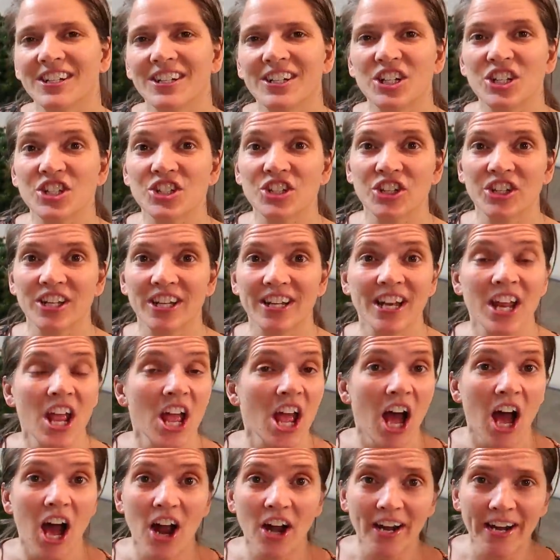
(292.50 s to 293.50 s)
Girls are good.
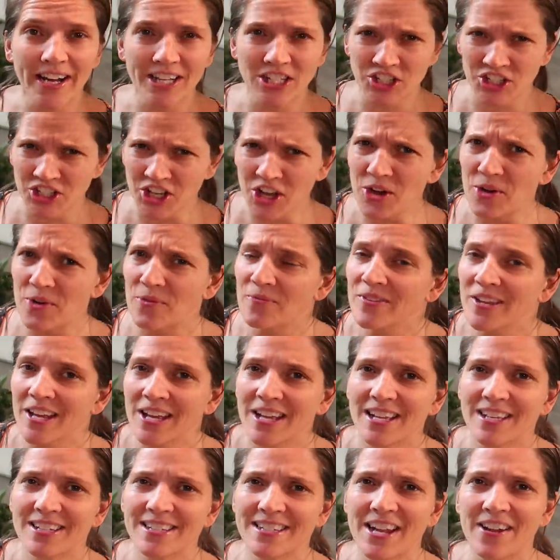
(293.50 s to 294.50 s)
All right, so
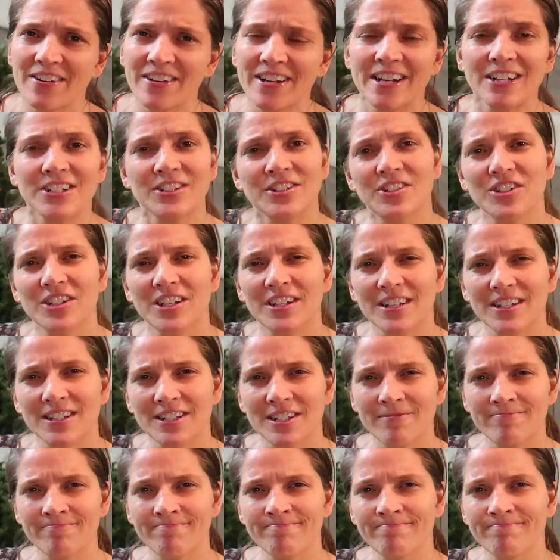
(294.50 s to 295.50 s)
it's down here. I told Jade, I
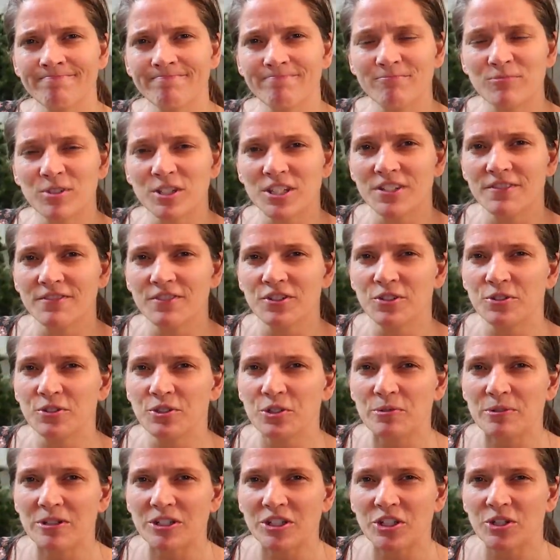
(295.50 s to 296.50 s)
said, which view
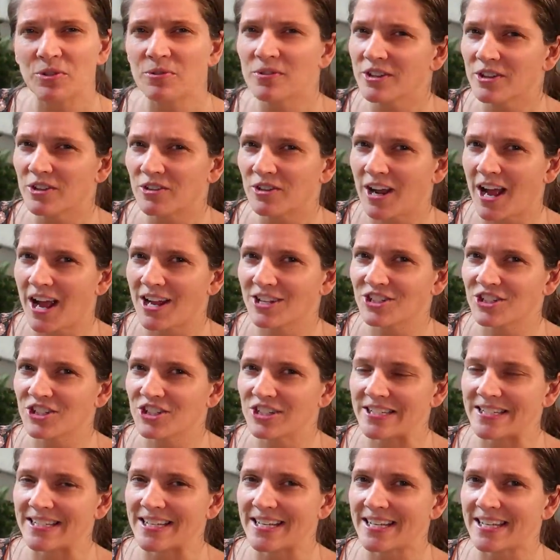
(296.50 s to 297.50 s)
do we do in the garage? And
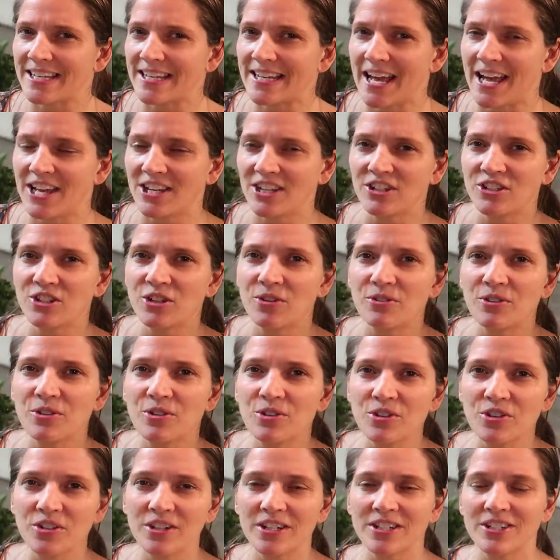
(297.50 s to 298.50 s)
she's like, yeah, you don't
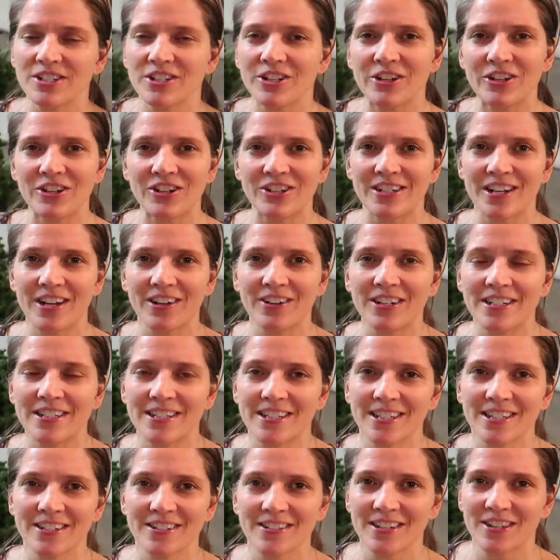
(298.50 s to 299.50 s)
use your interior decorating
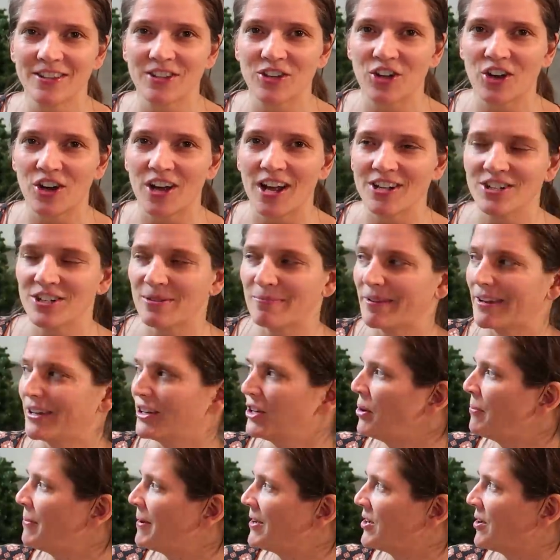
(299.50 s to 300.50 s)
skills in the garage. I'm like,
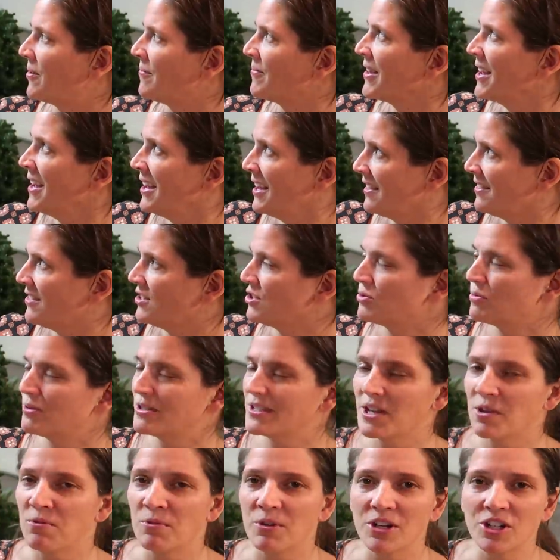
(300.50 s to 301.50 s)
nope, I don't. This
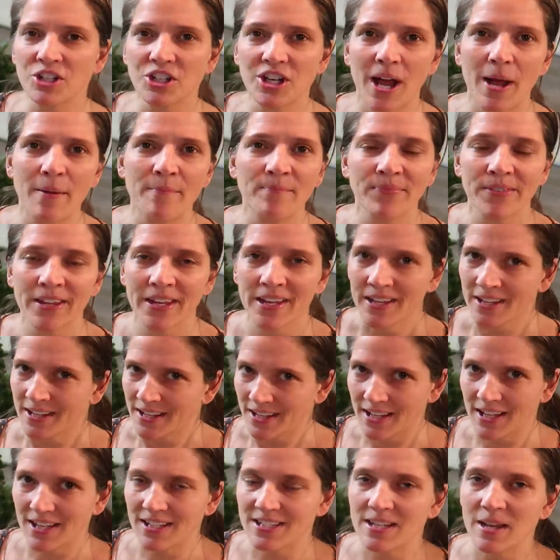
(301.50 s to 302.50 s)
was a workshop.
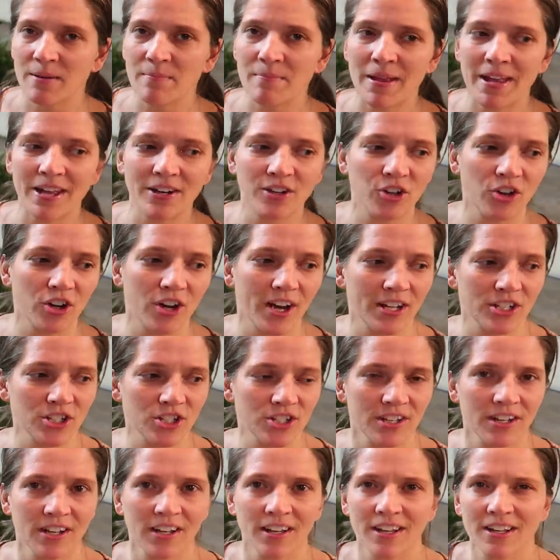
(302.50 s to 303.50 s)
It's a man garage.